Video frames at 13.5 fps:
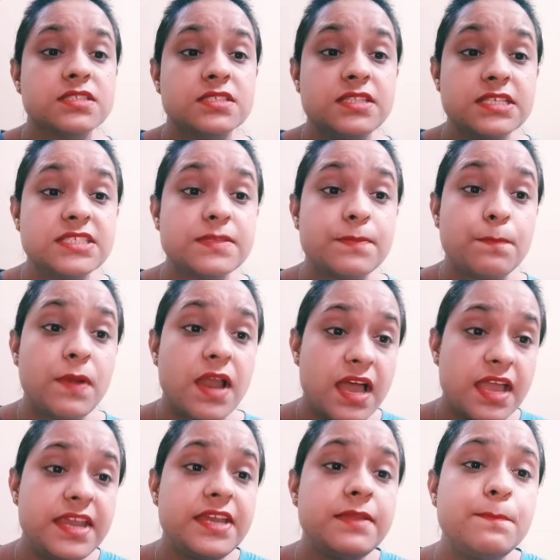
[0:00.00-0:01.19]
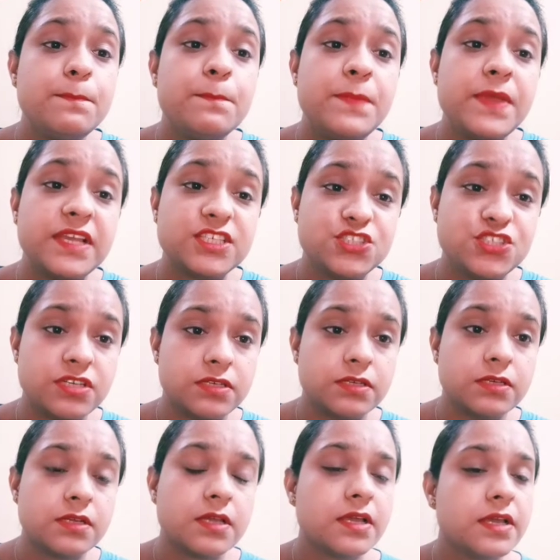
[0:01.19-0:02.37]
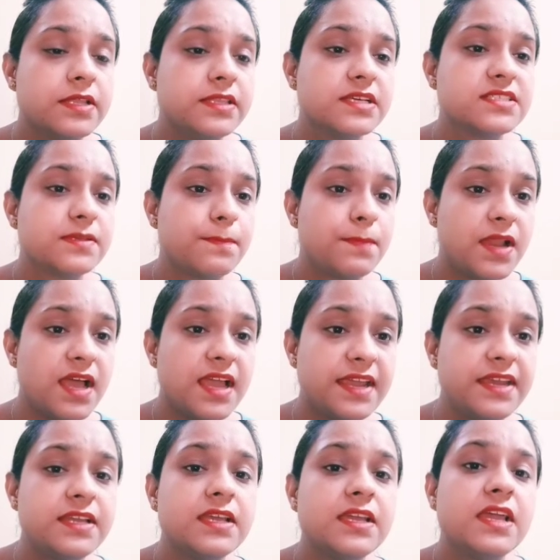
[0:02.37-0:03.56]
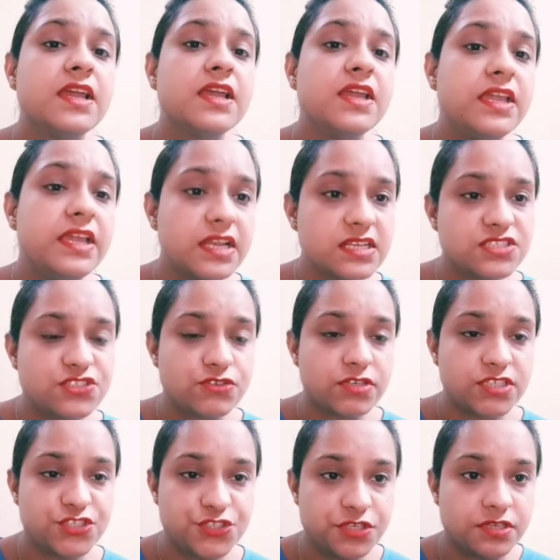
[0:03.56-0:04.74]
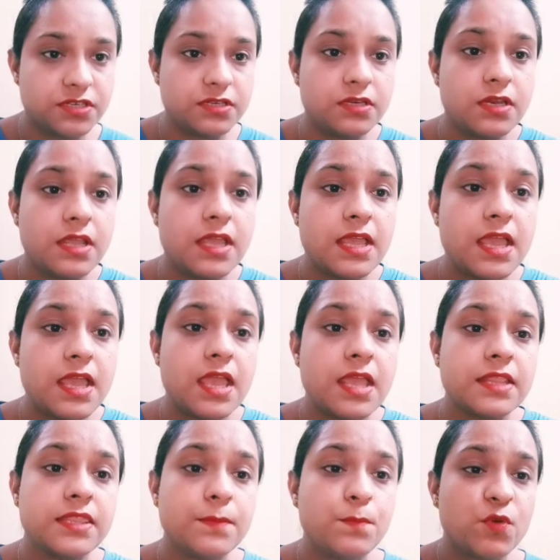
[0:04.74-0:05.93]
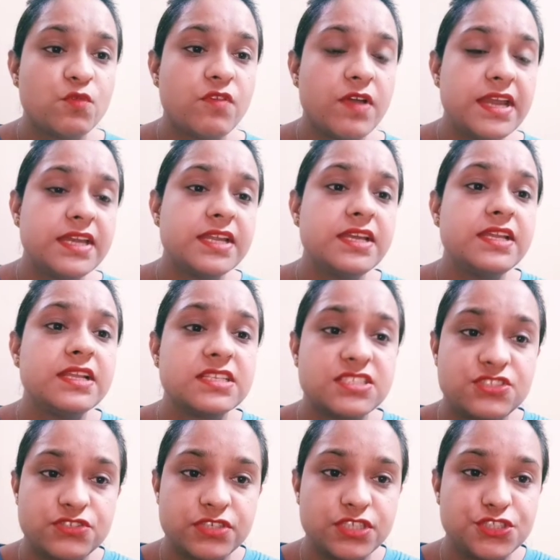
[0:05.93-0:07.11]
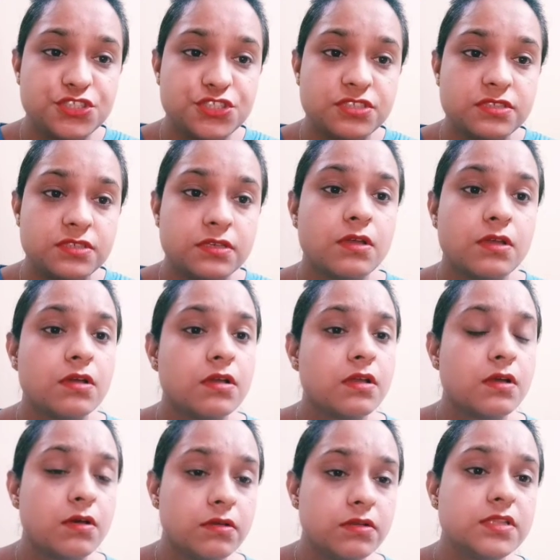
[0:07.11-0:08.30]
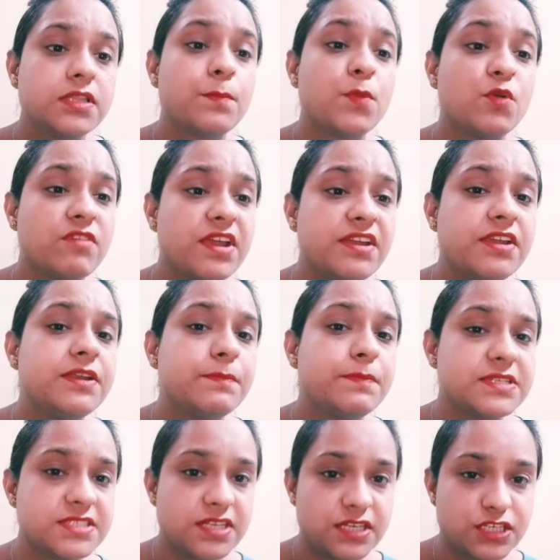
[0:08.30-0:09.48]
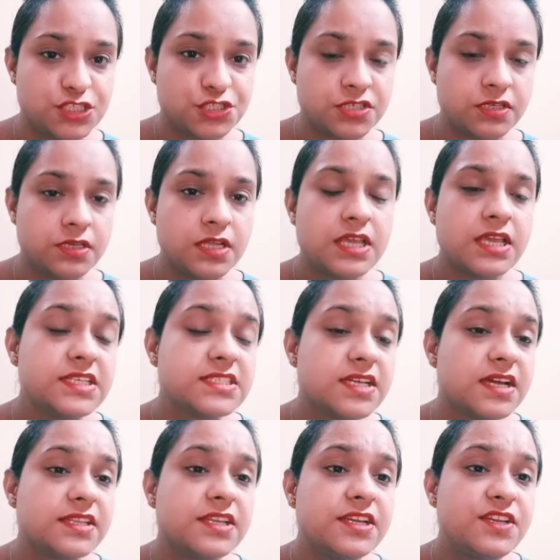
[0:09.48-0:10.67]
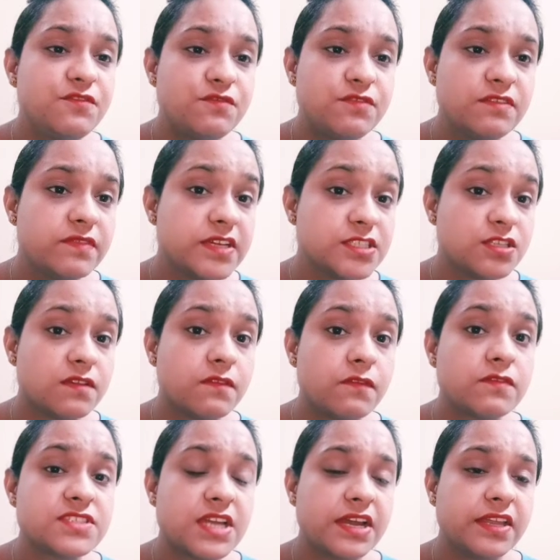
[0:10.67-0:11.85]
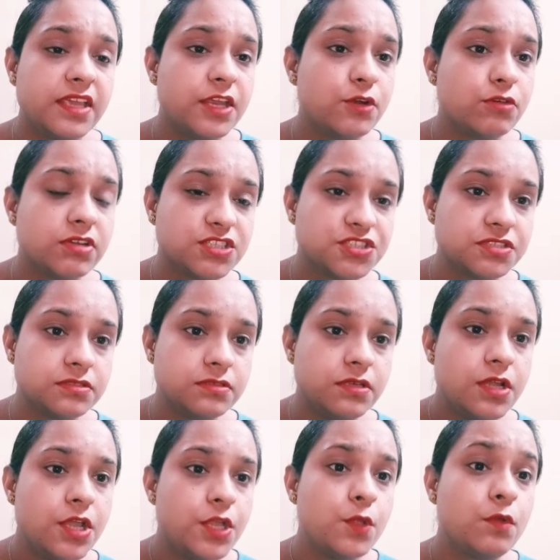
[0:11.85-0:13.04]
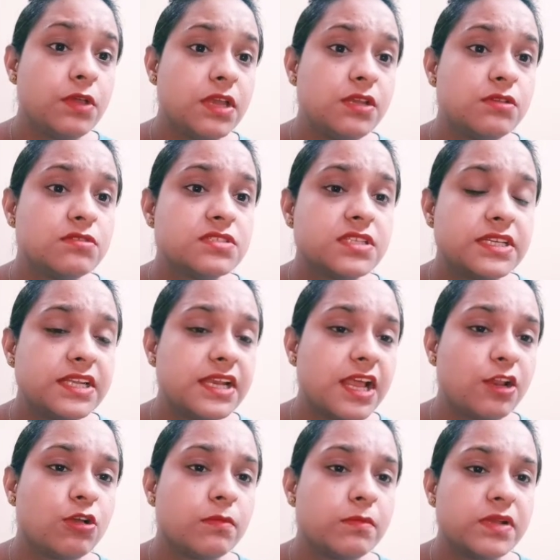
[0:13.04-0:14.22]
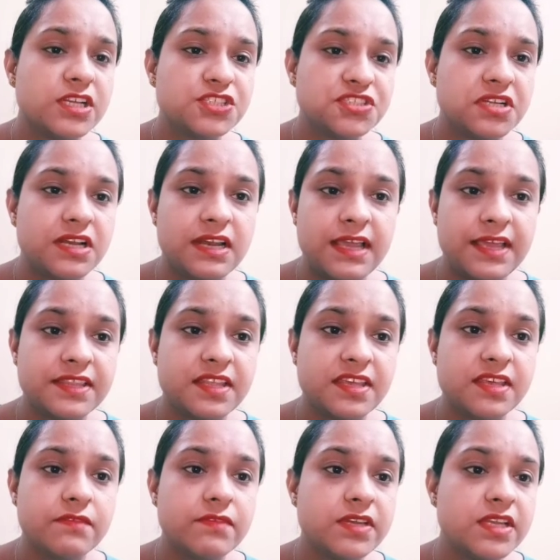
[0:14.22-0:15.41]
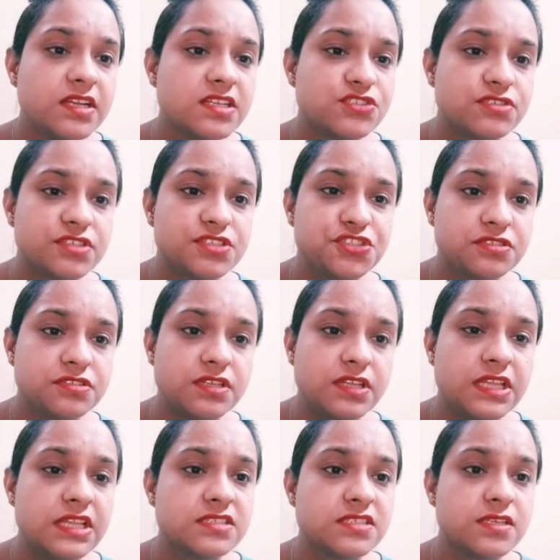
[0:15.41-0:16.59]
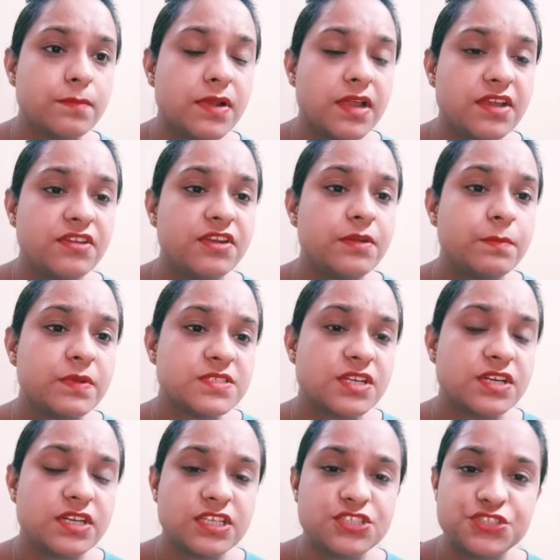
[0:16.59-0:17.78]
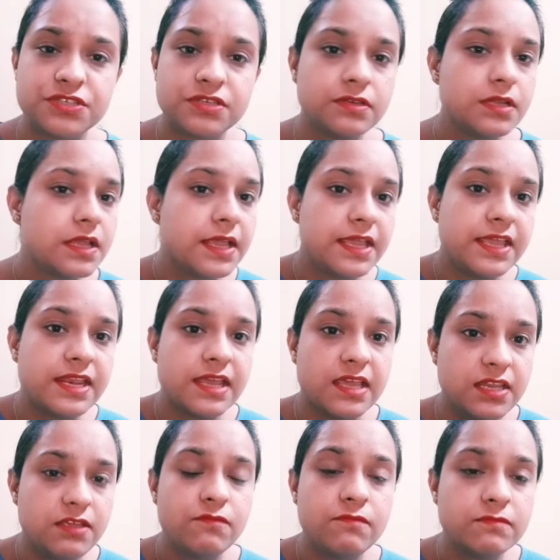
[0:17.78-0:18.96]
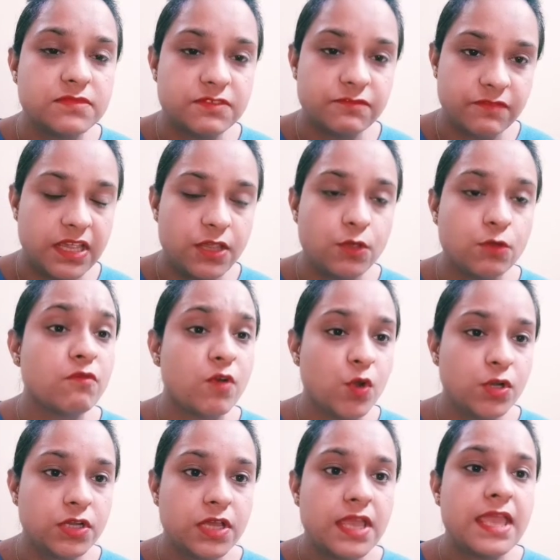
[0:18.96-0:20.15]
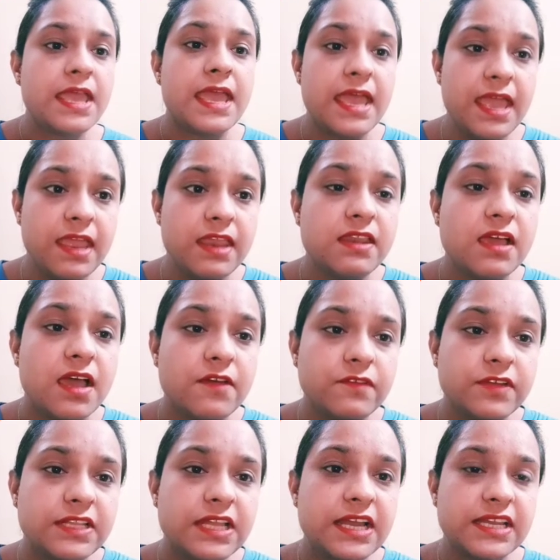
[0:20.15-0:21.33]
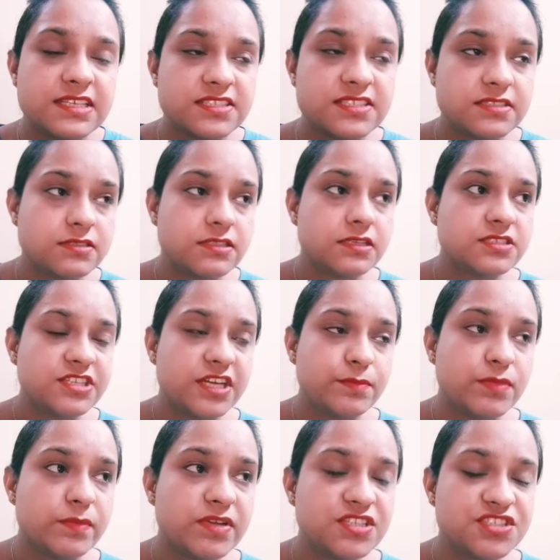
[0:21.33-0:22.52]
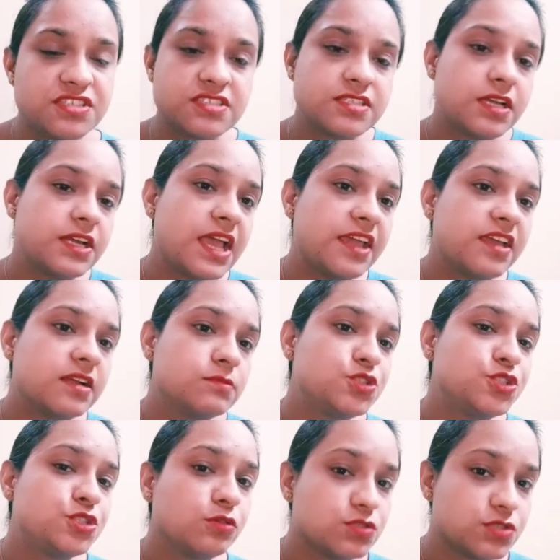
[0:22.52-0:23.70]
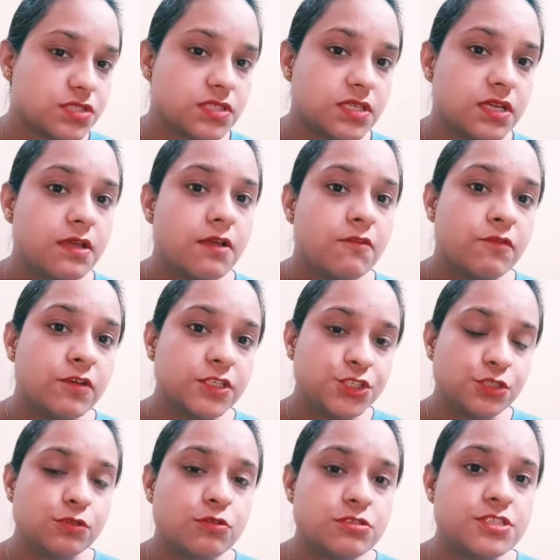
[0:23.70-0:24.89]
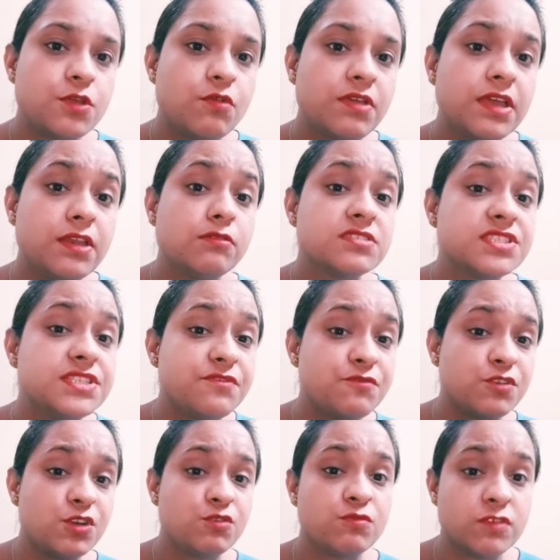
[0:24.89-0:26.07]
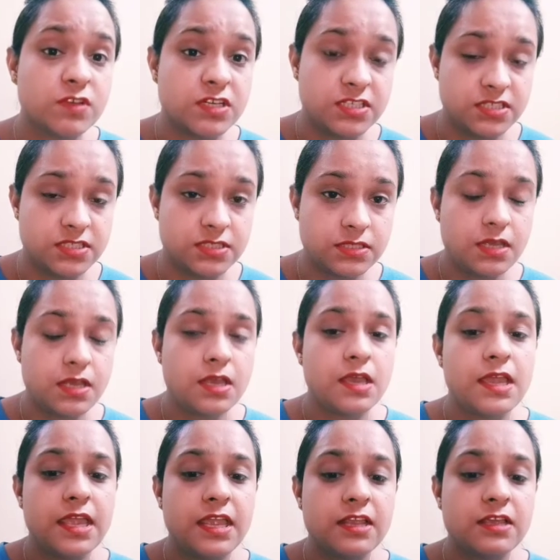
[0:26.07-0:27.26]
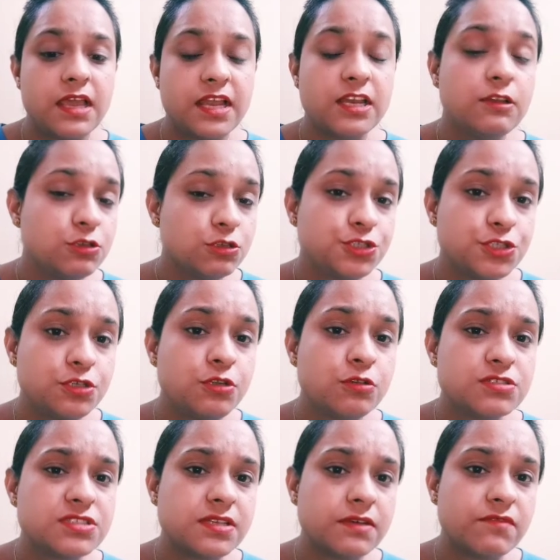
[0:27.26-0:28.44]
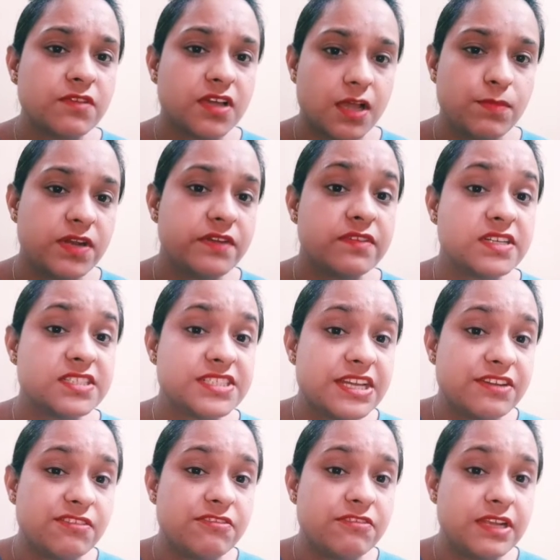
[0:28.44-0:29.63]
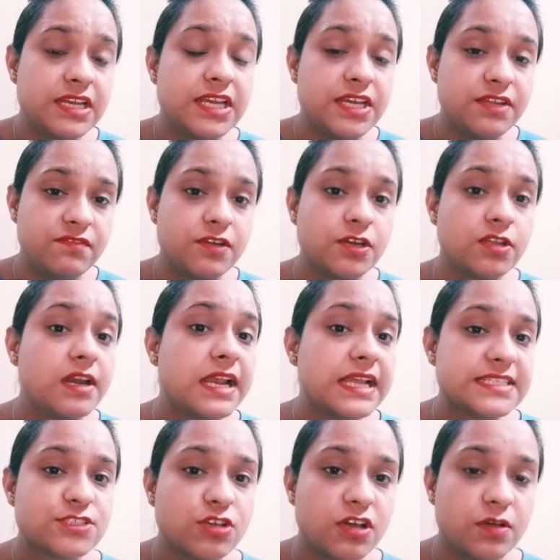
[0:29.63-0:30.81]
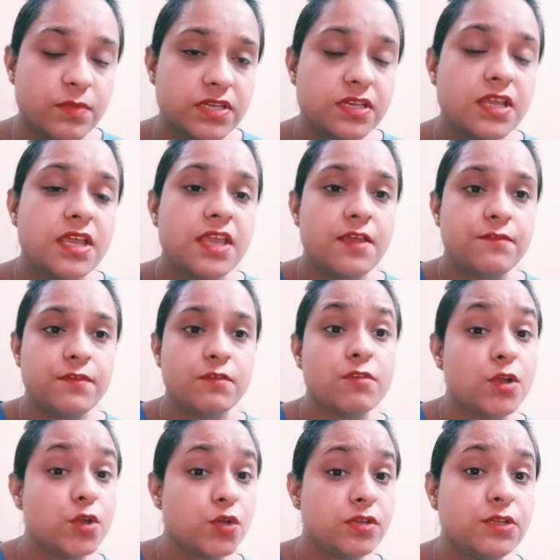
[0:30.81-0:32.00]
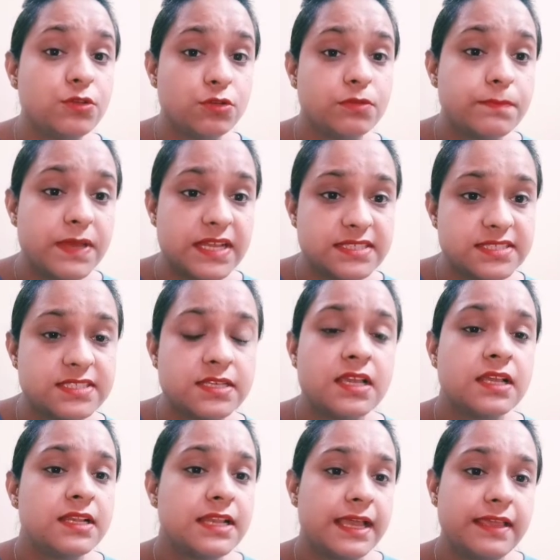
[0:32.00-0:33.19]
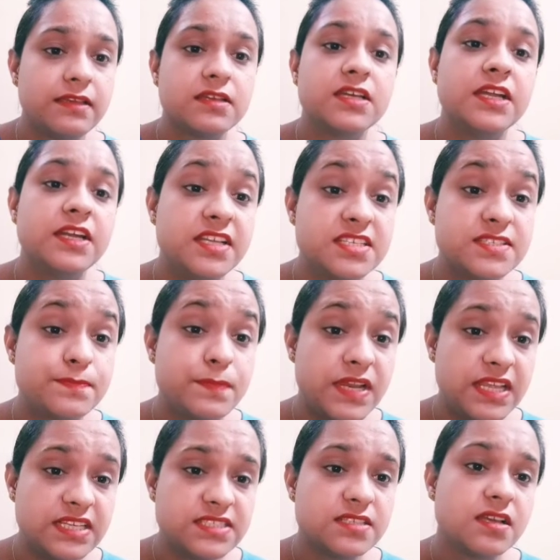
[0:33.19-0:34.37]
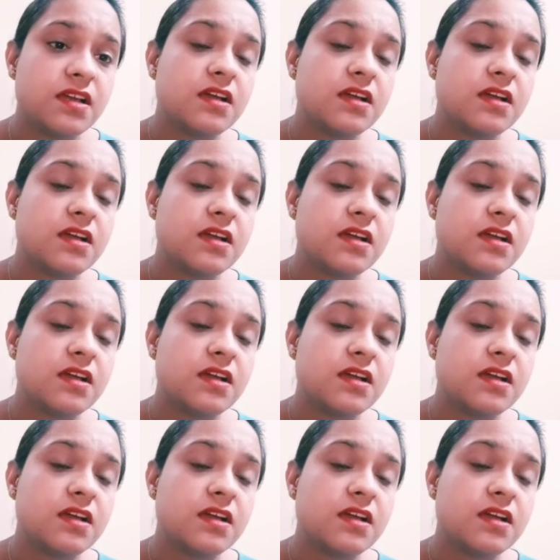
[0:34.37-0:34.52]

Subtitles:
the supplied picture, the supplied illustration, the provided illustration, or the provided representation. These are the different ways of starting introduction. You can use it in any combination like the given illustration, the supplied representation, in any way you want. And after that, as the statement mentions, the diagram shows. For shows, you can use different words. And you should use some vocabulary words that are really different or less common if you want to get good bands, like displays,